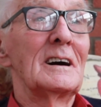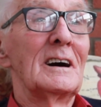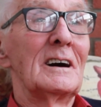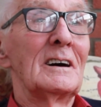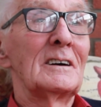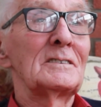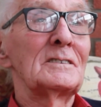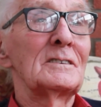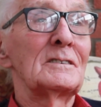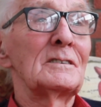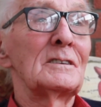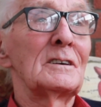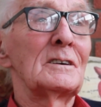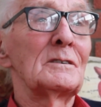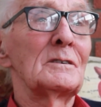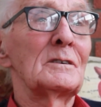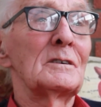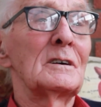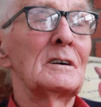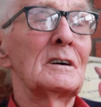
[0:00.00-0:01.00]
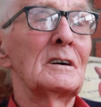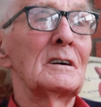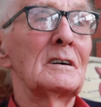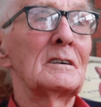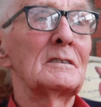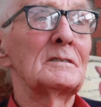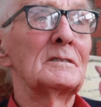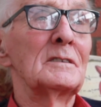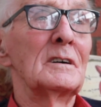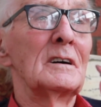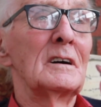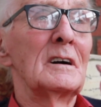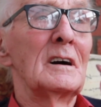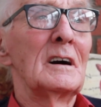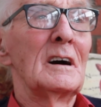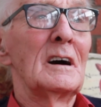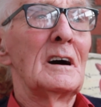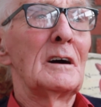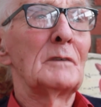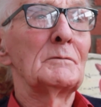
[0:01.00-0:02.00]
I don't know.
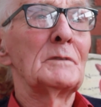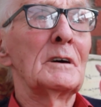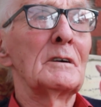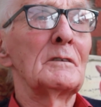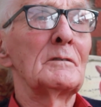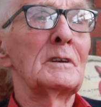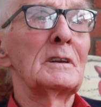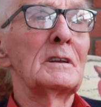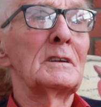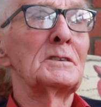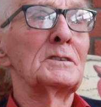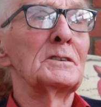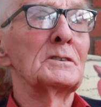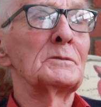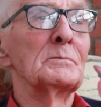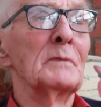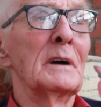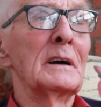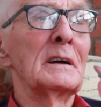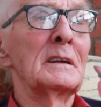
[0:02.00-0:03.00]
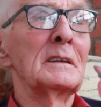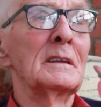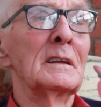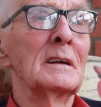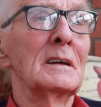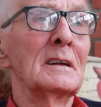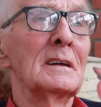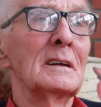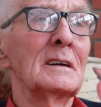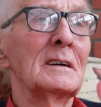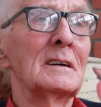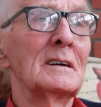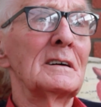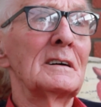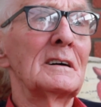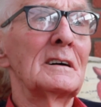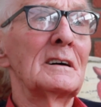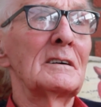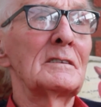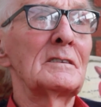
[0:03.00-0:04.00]
I'm not a religious man.
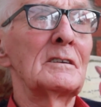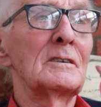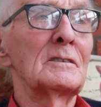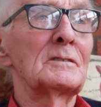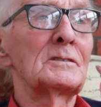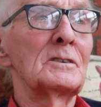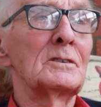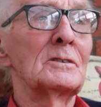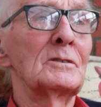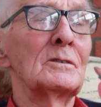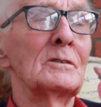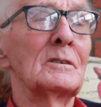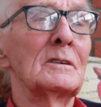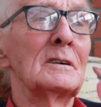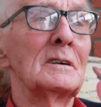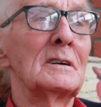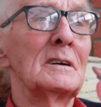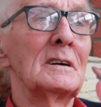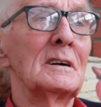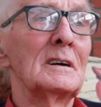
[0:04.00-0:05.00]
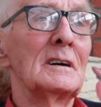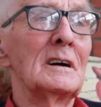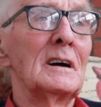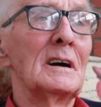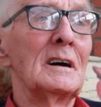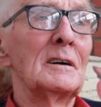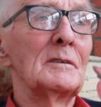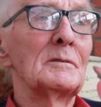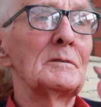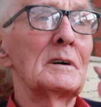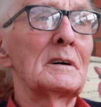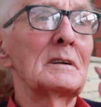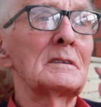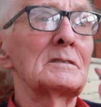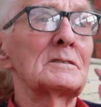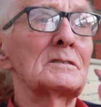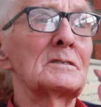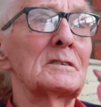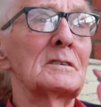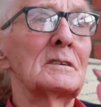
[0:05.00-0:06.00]
I'm not at all.
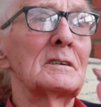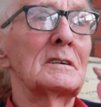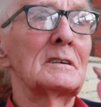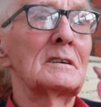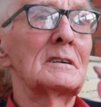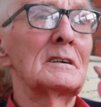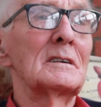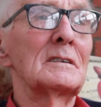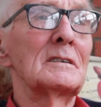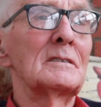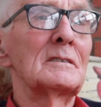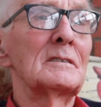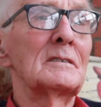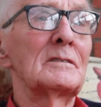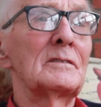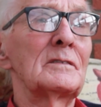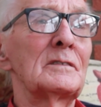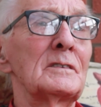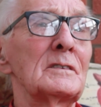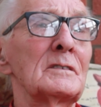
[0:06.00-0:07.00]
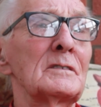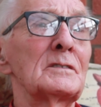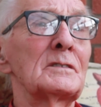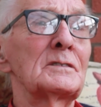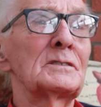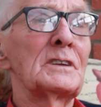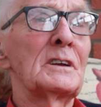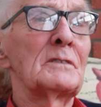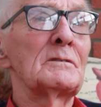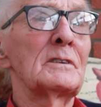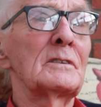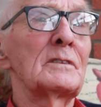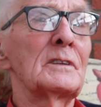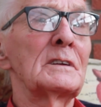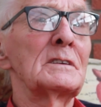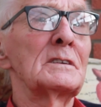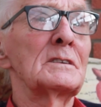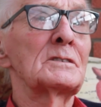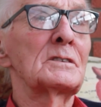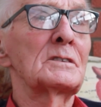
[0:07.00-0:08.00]
But several
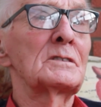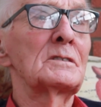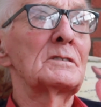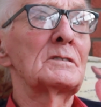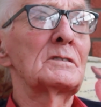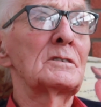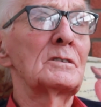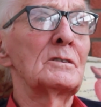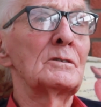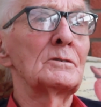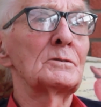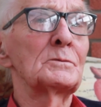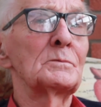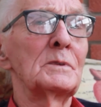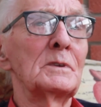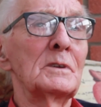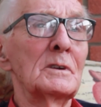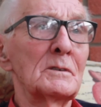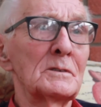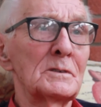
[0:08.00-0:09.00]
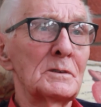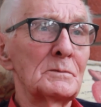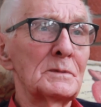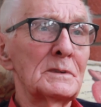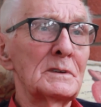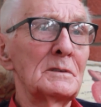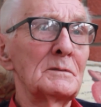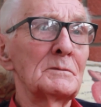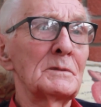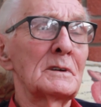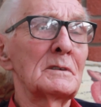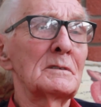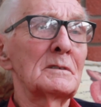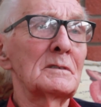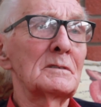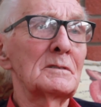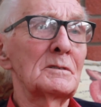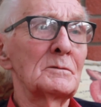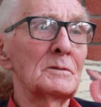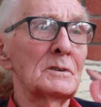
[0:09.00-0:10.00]
things caused me not to be, but
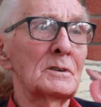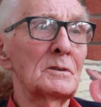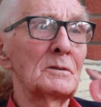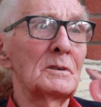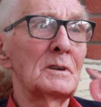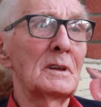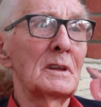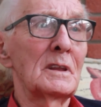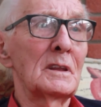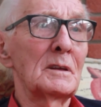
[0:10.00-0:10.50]
I don't want to go into